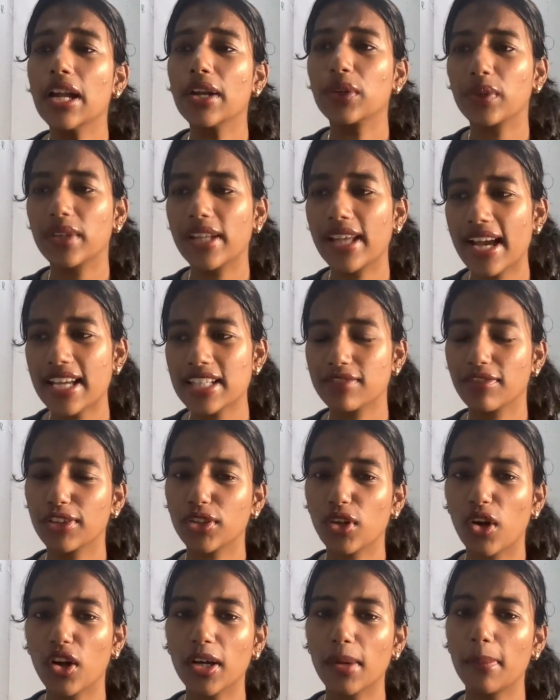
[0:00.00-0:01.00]
today, as we
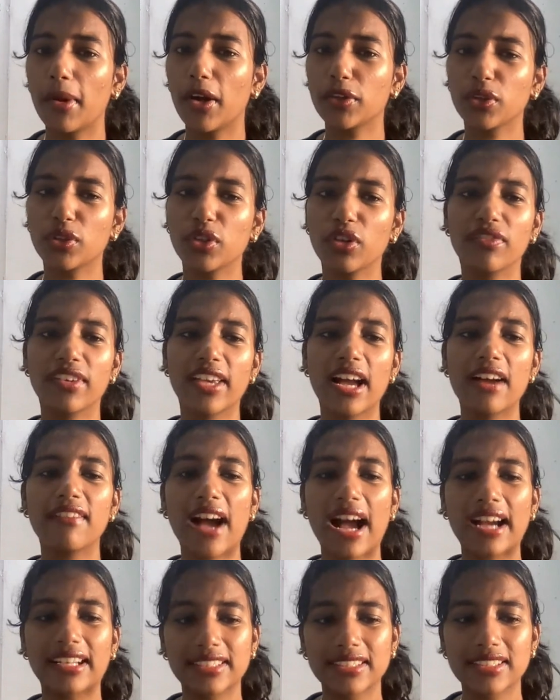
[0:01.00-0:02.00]
talk about, we have
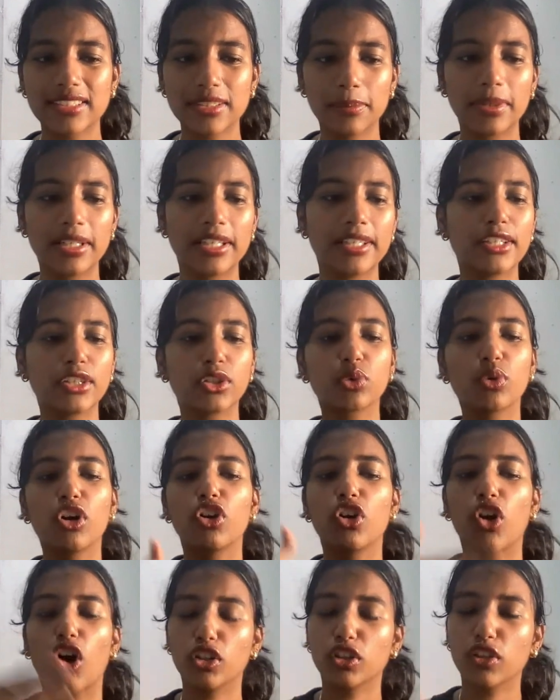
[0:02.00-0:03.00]
accessibility to a
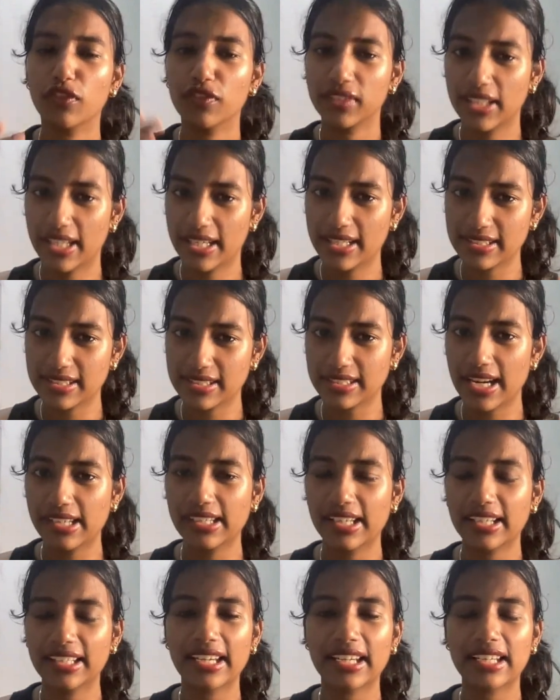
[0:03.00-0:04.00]
lot of things, right?
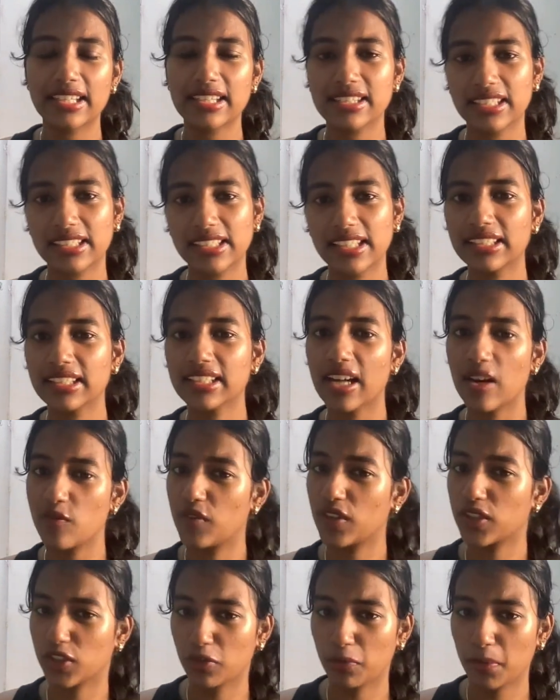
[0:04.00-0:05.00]
Like I can sit at the
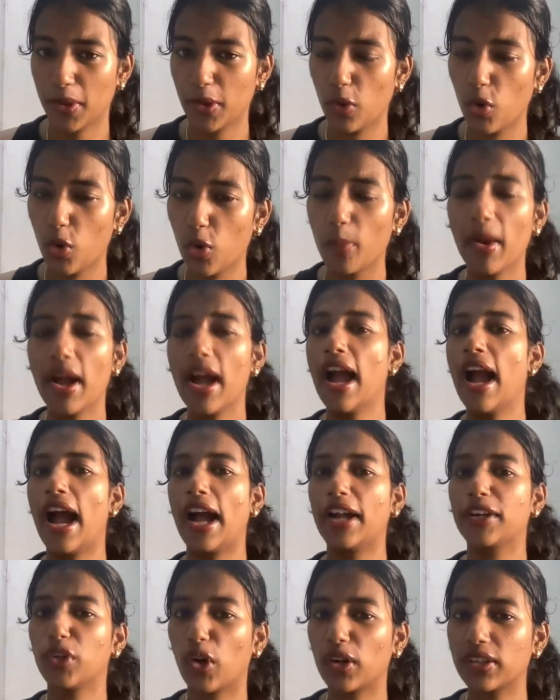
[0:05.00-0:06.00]
comfort of my home
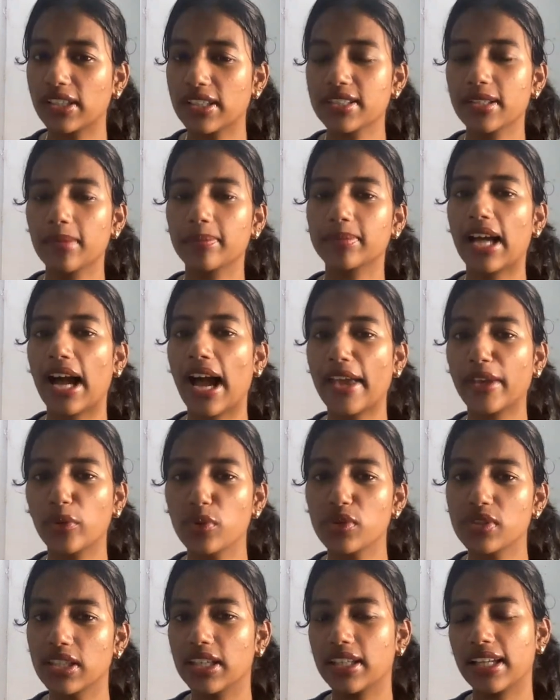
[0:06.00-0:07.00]
and order some Thai
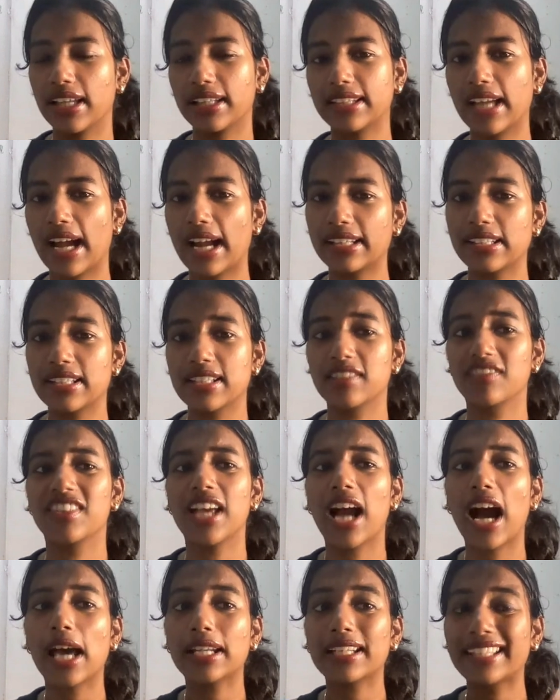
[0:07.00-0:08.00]
cuisine, and
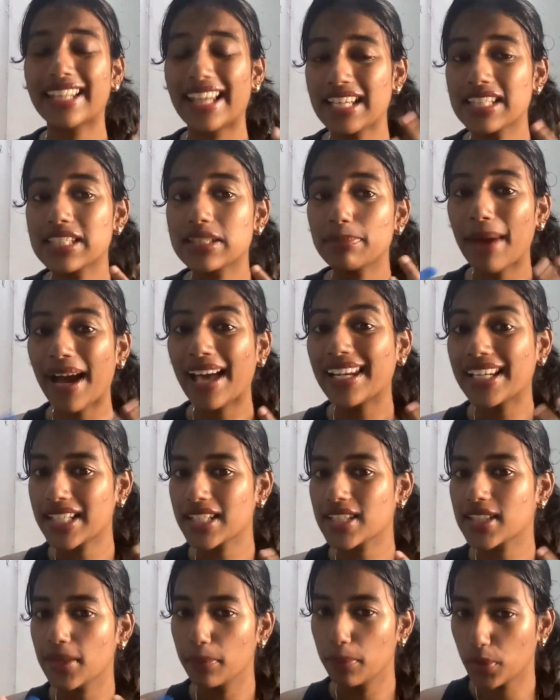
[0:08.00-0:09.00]
our taste palette palate
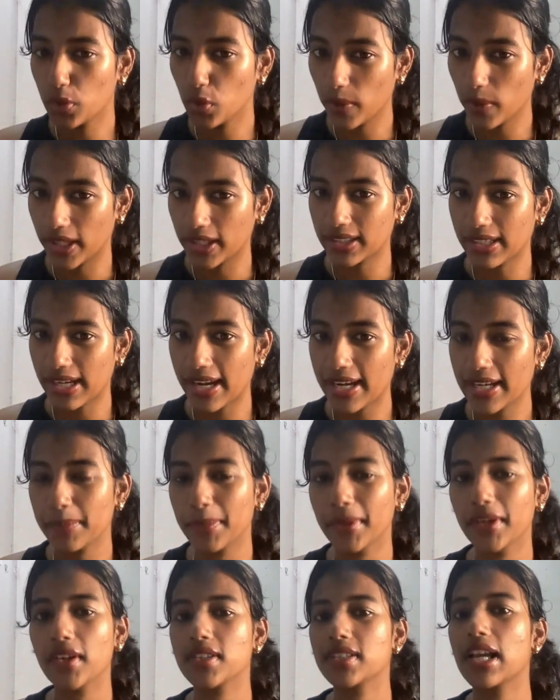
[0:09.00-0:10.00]
is improving, right?
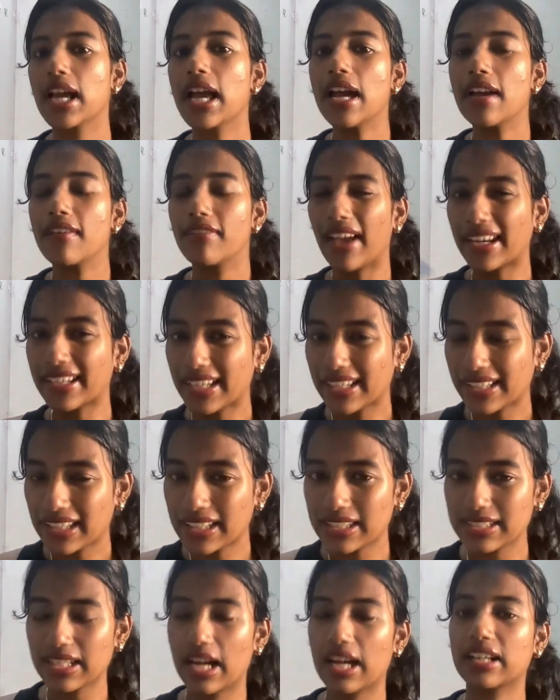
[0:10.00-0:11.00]
Because we are getting
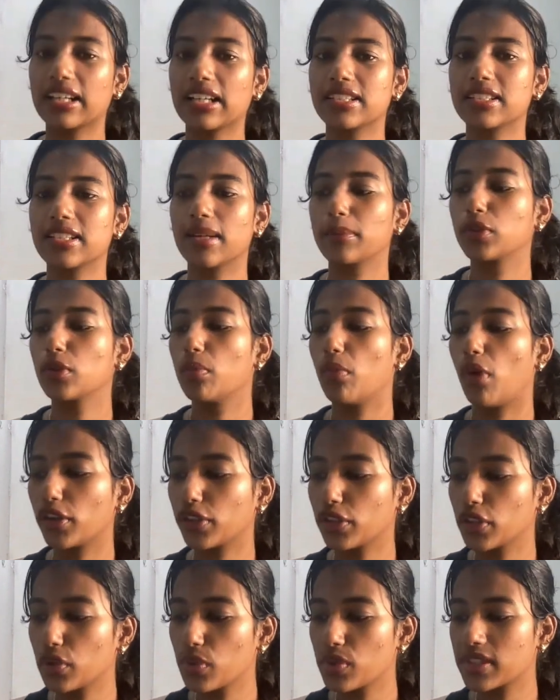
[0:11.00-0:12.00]
accustomed to
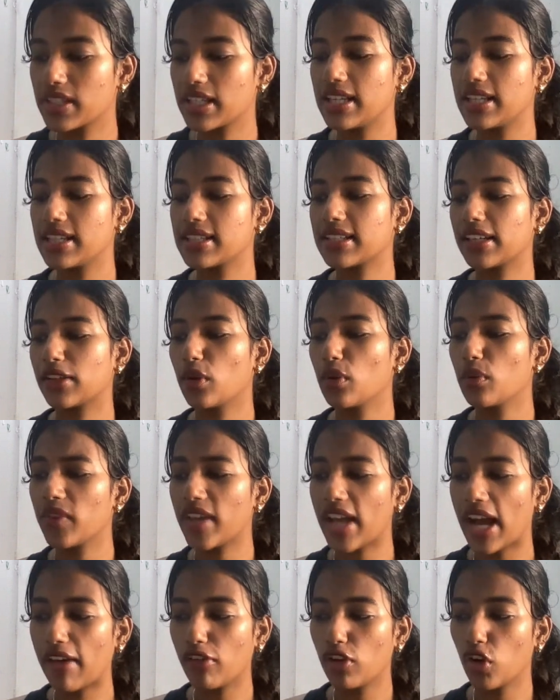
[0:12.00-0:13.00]
modern cuisines. We
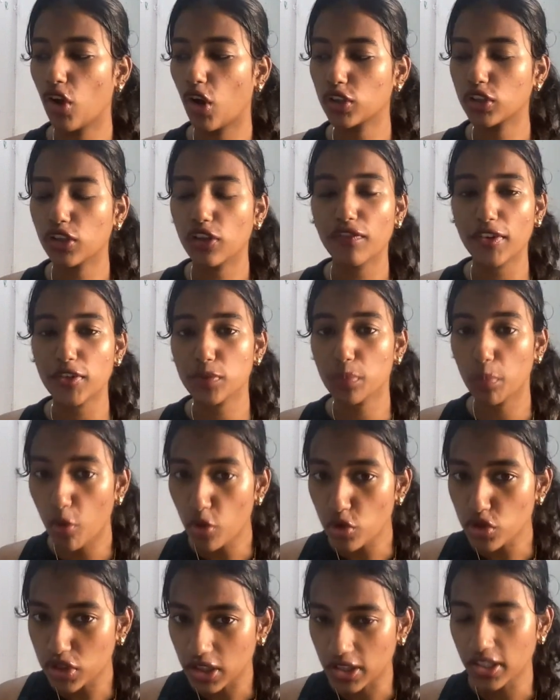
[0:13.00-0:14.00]
have a lot of
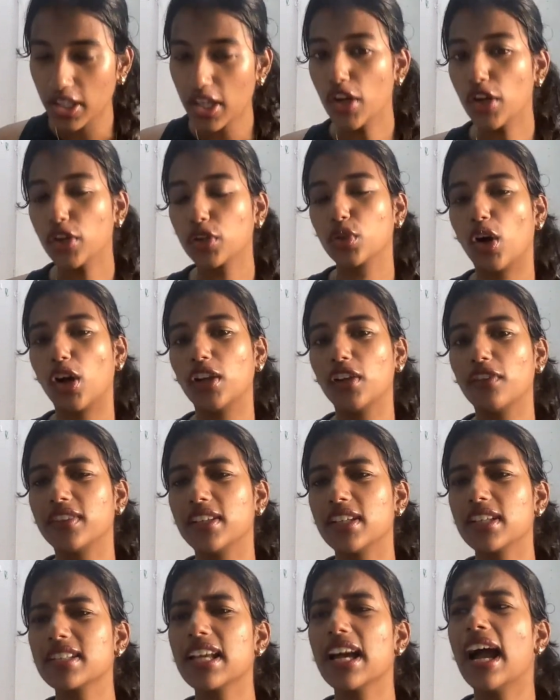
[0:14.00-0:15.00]
exposure to all of
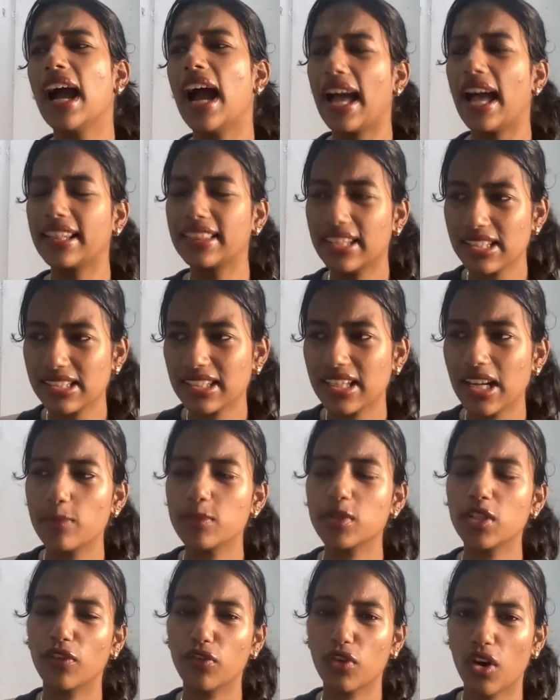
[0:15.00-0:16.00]
this, and this
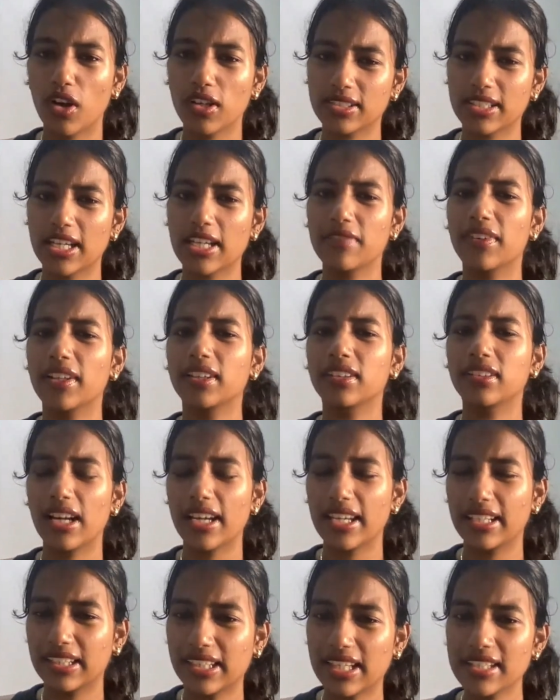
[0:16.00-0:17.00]
comes, of course, right, with
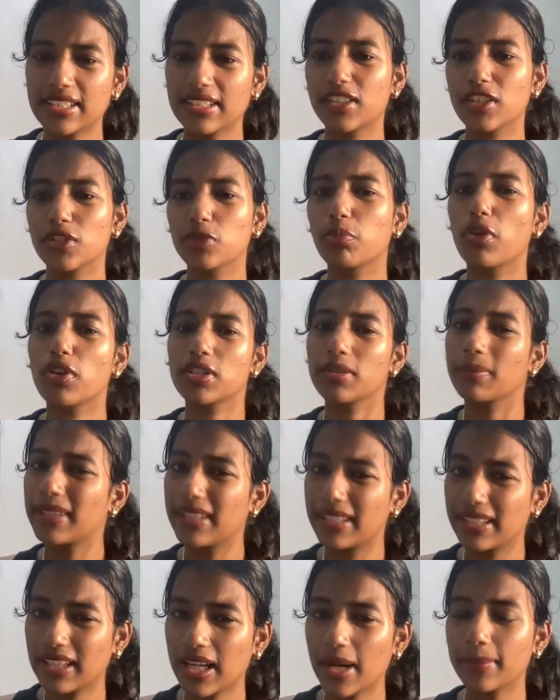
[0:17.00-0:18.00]
increase in disposable
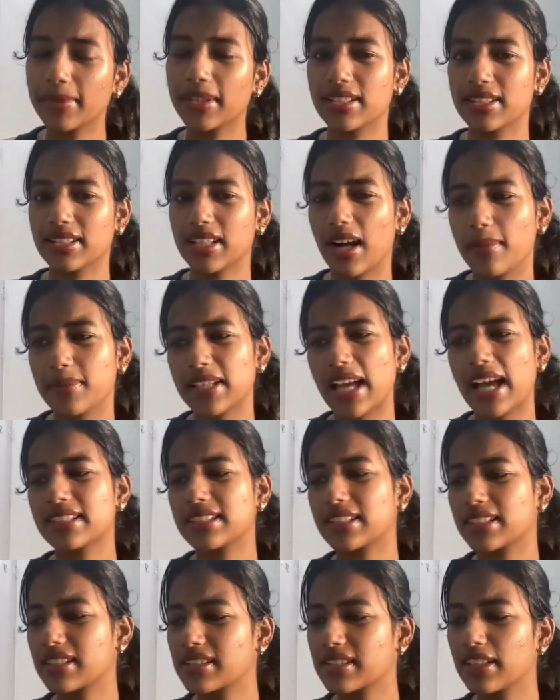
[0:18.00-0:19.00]
income. This comes as
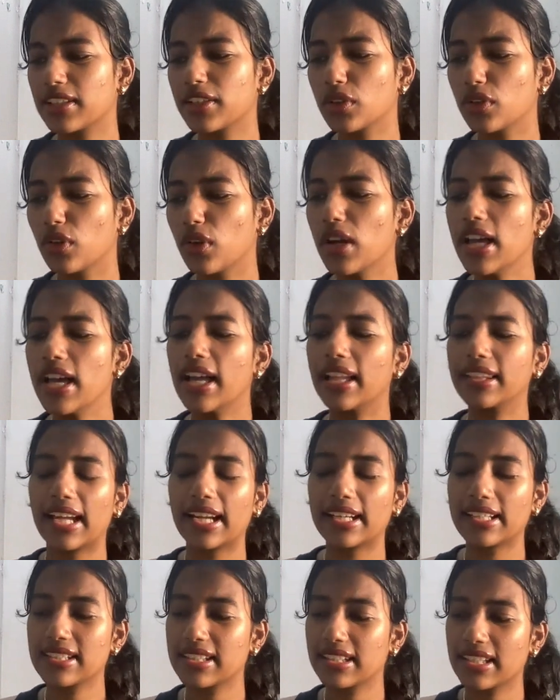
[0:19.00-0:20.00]
a result.
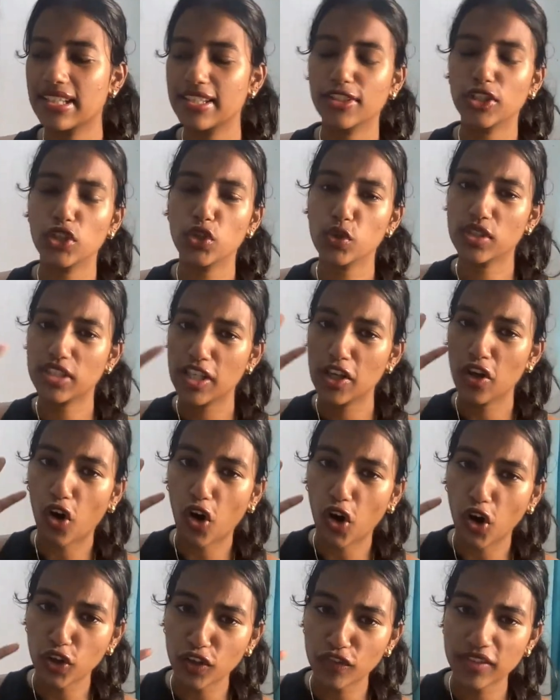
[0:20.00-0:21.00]
That is the reason you see
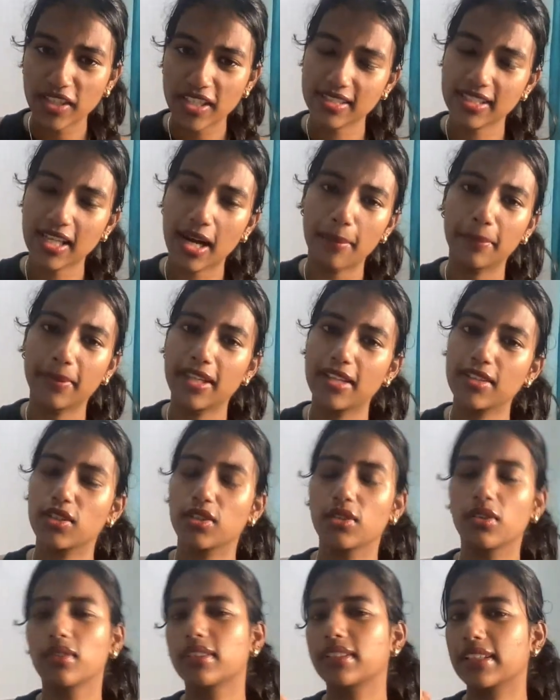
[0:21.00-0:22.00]
all of these companies,
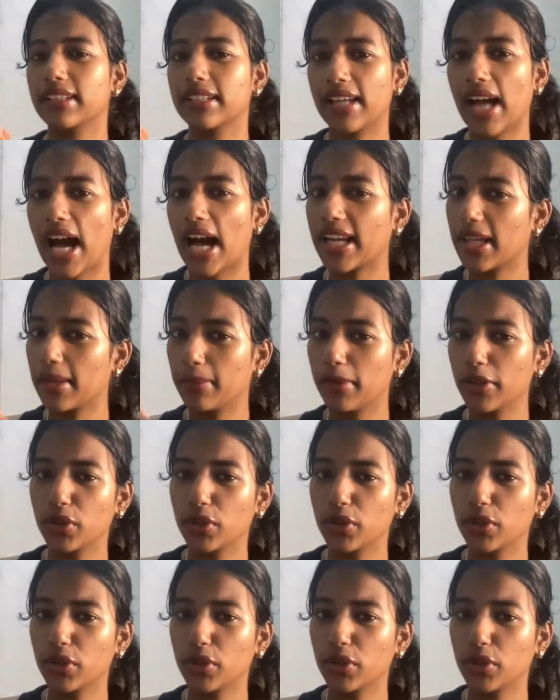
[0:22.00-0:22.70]
are able